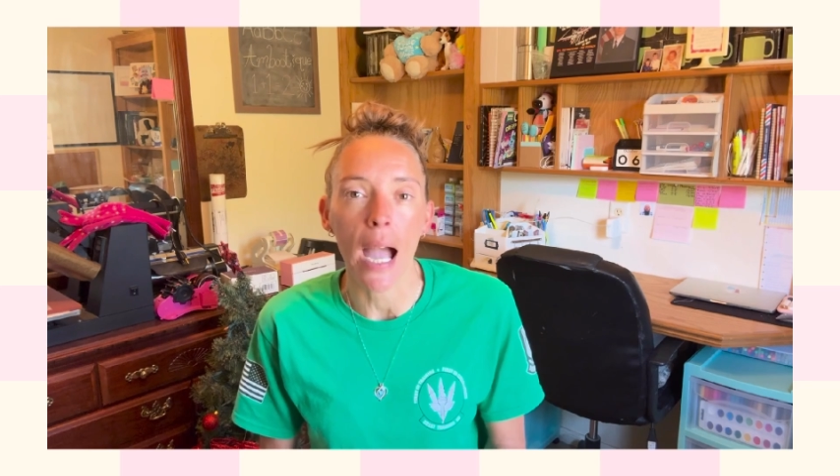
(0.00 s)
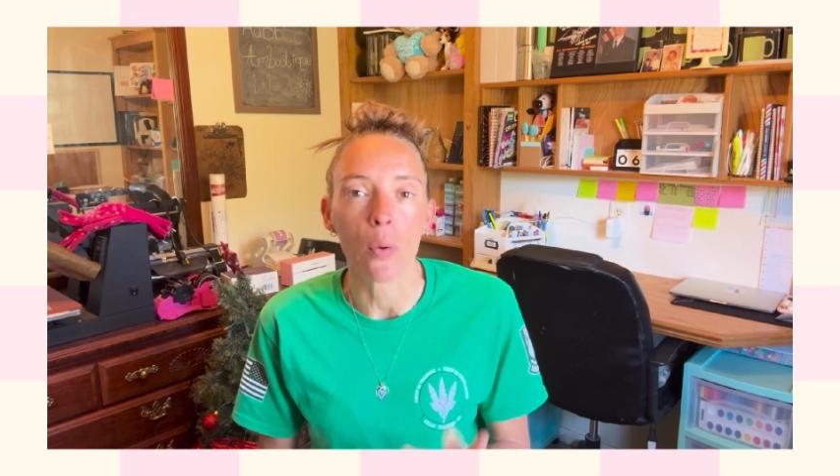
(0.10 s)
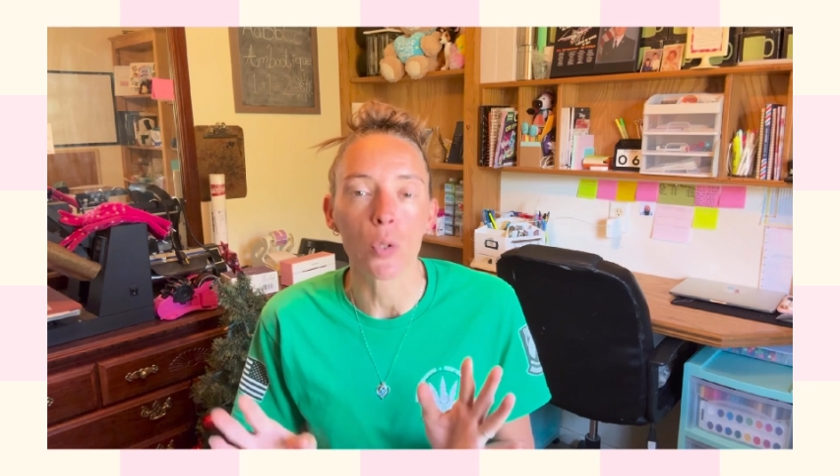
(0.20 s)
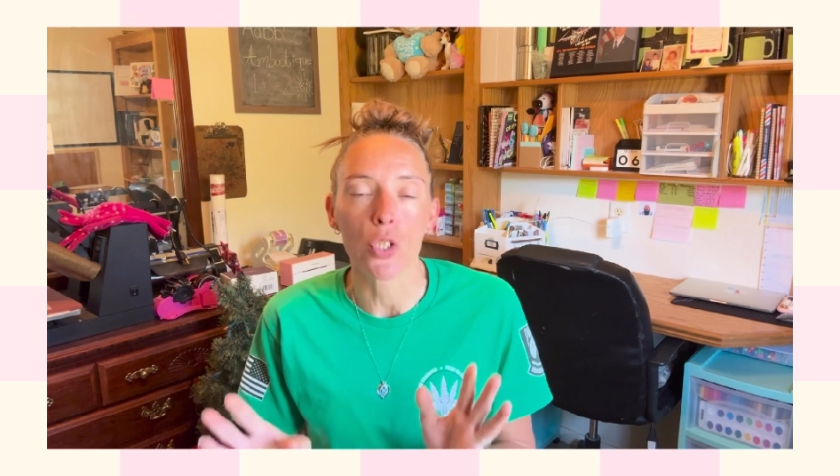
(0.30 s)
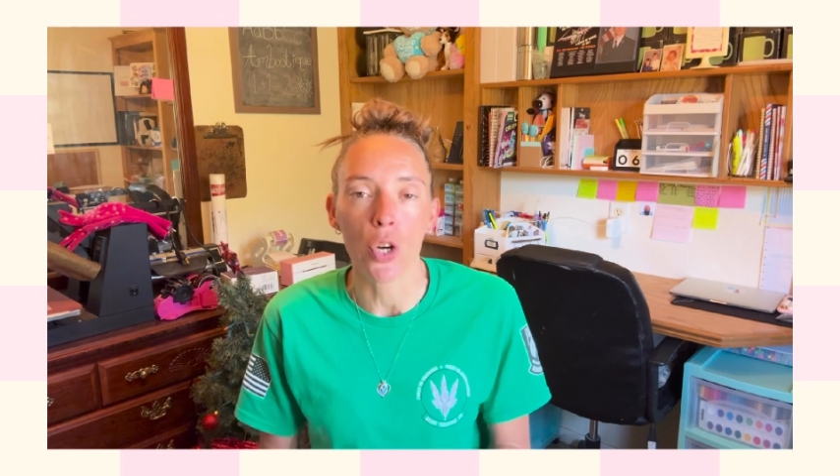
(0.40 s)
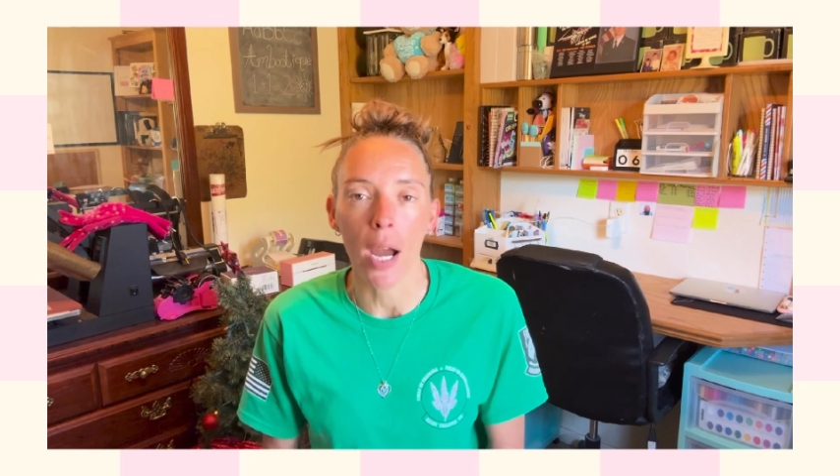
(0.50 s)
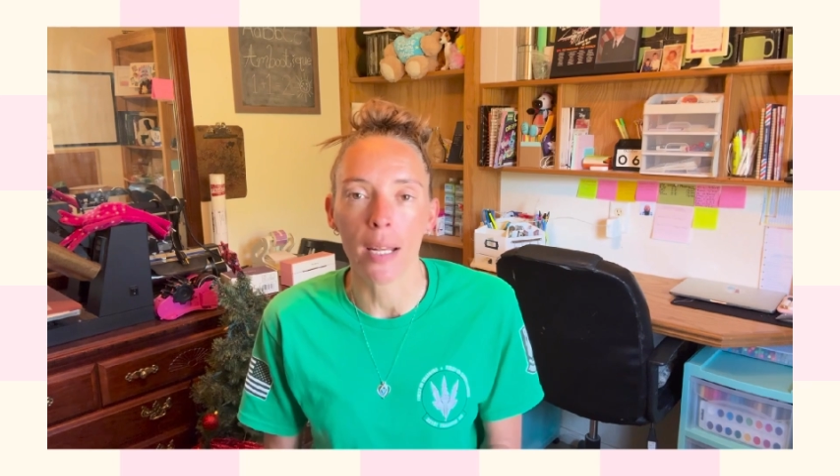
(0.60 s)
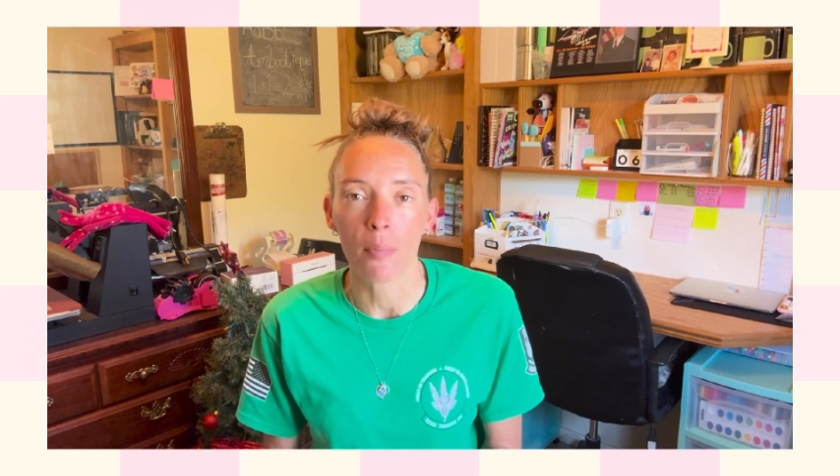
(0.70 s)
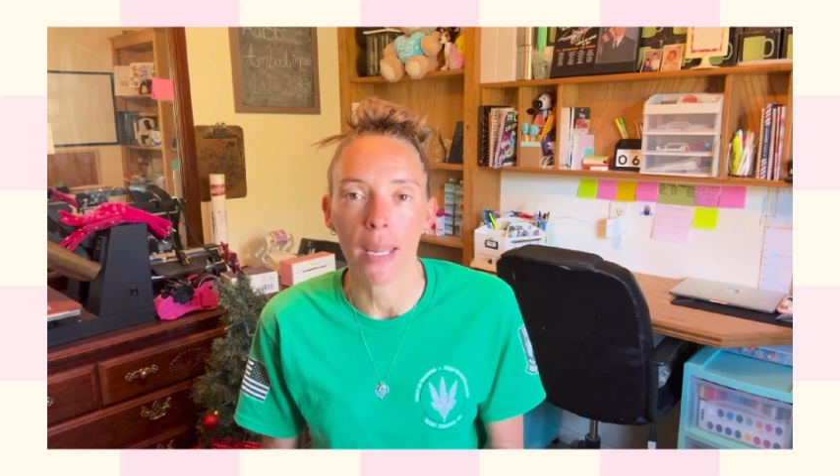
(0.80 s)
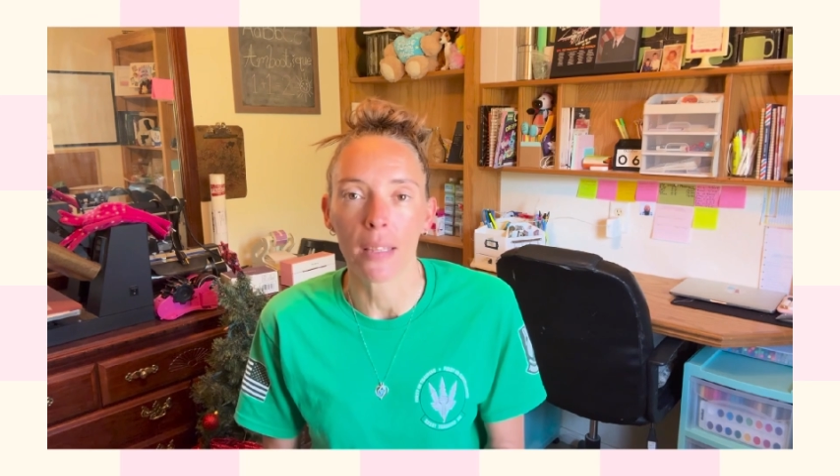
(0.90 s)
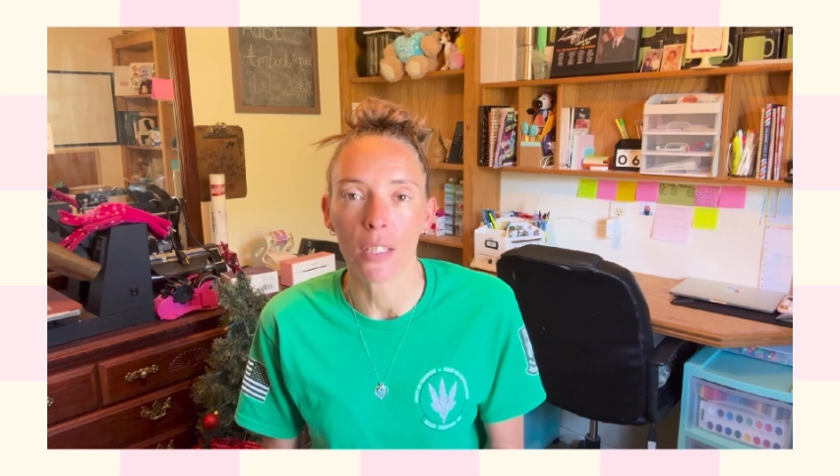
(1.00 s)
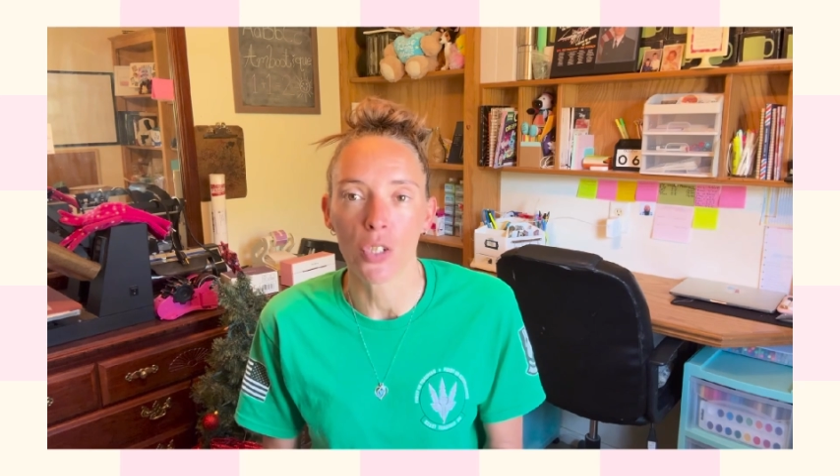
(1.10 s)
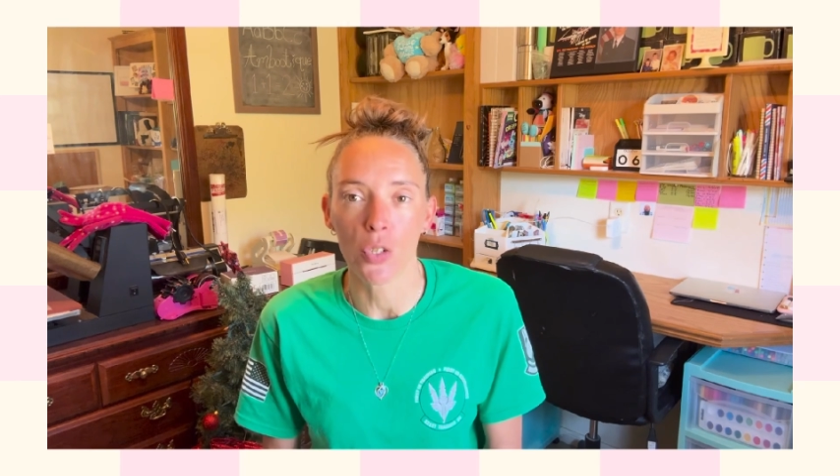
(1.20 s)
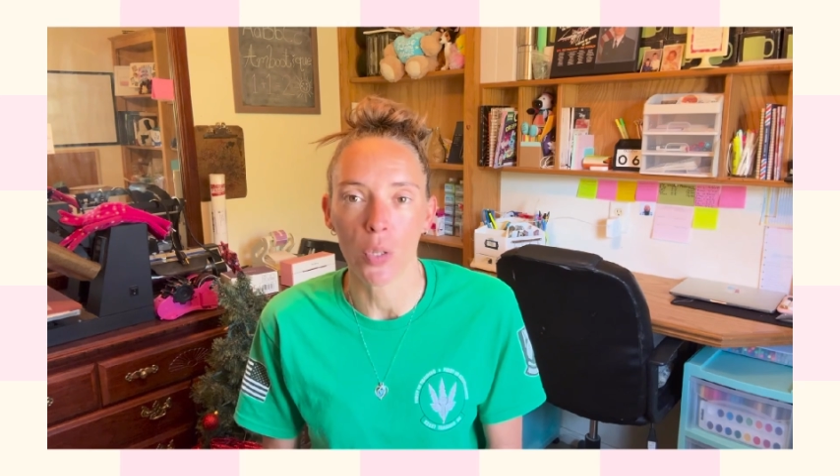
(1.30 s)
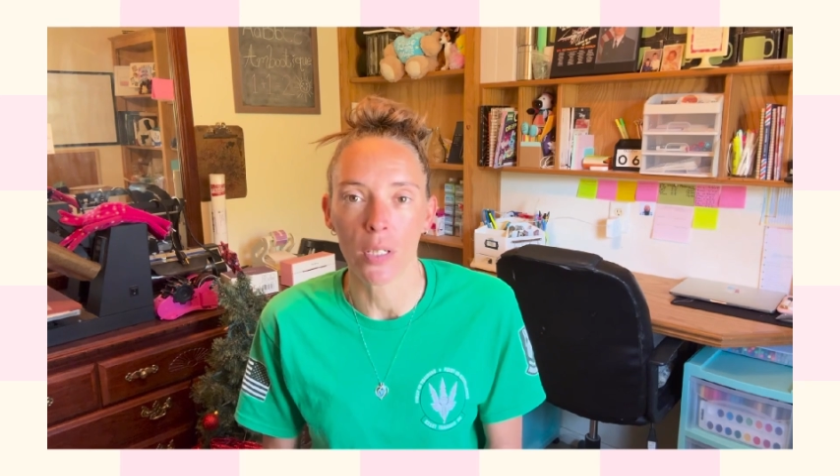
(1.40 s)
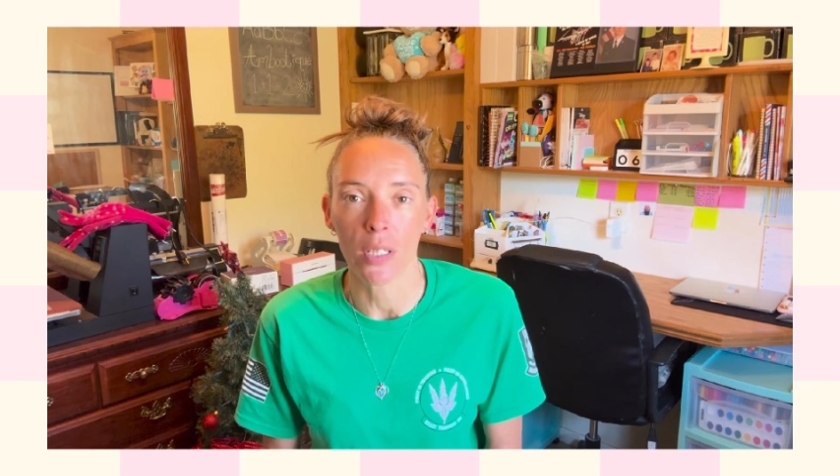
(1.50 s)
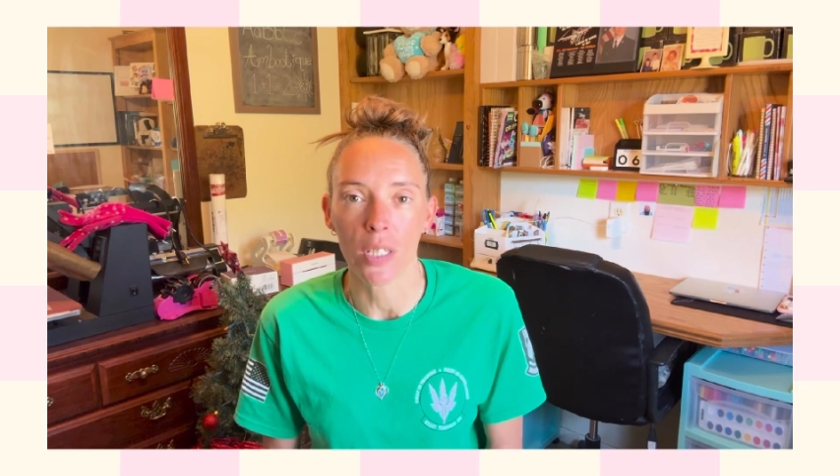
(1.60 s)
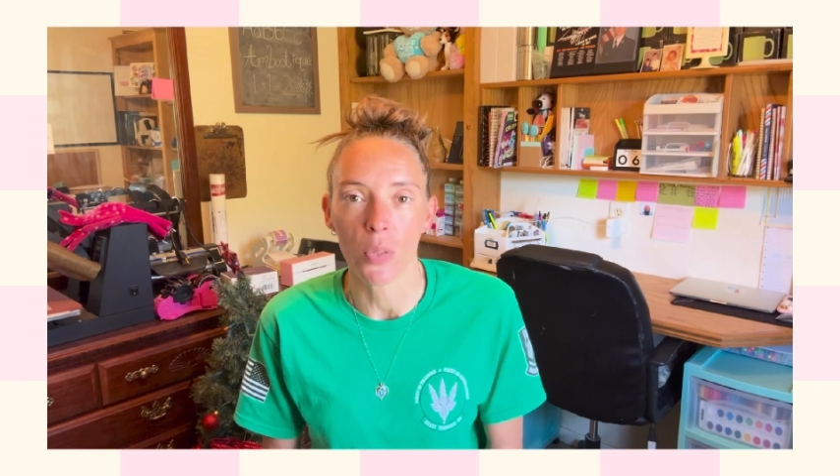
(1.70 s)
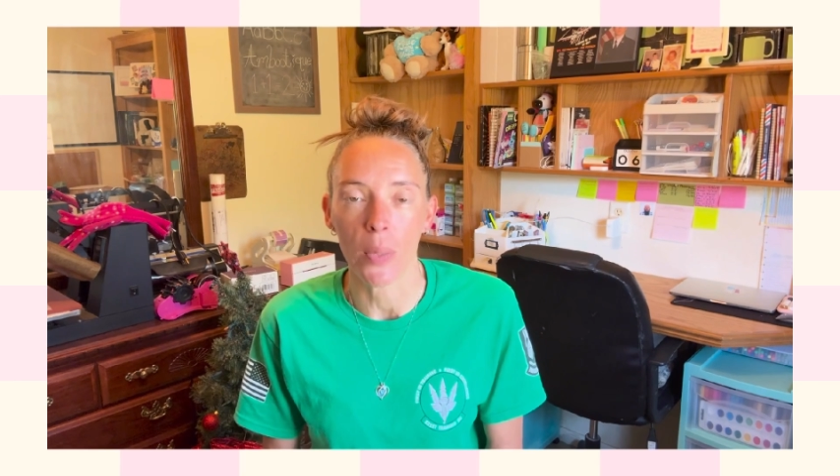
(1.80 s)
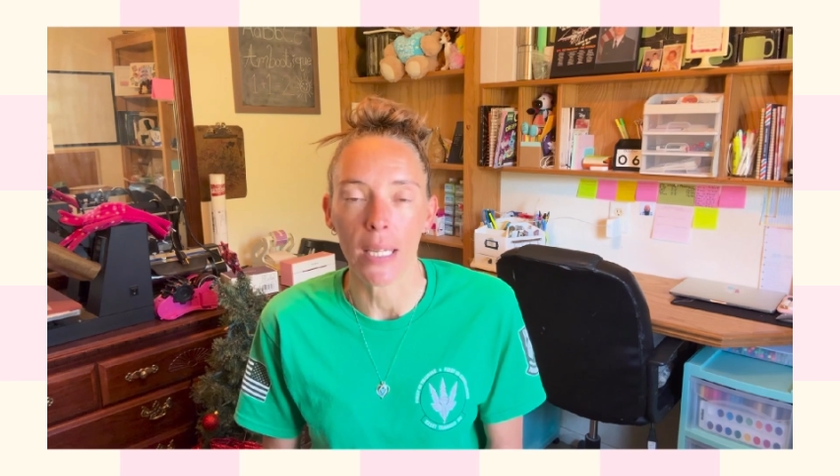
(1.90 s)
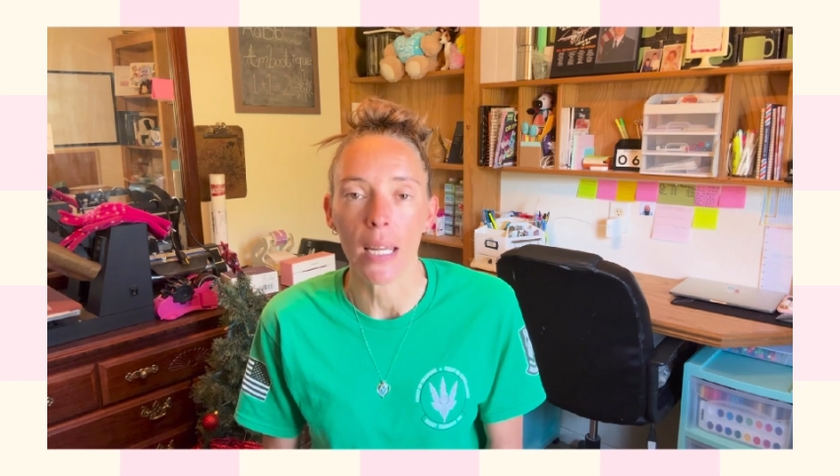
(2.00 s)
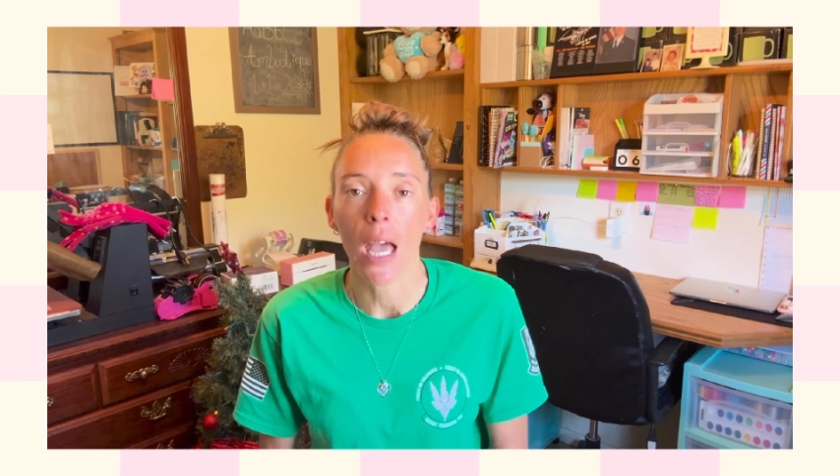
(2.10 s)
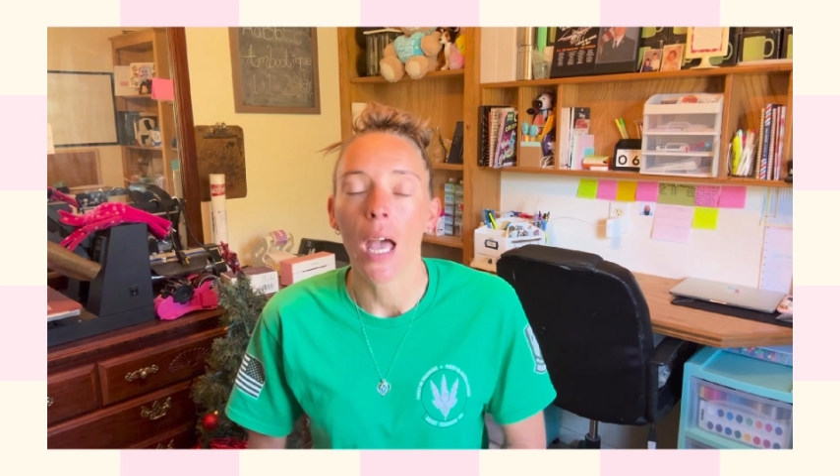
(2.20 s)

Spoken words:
I will try to make this short and sweet